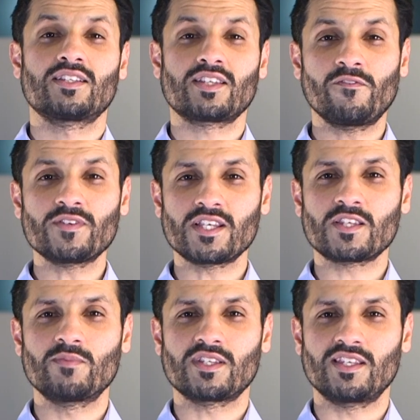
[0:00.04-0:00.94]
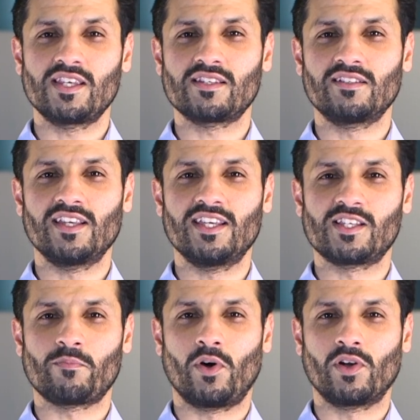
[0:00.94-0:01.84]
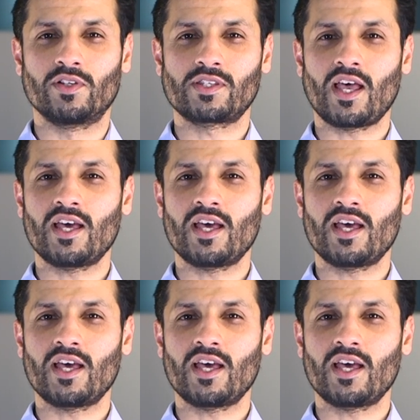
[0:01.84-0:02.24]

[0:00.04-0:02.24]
Self-assessment season is upon us,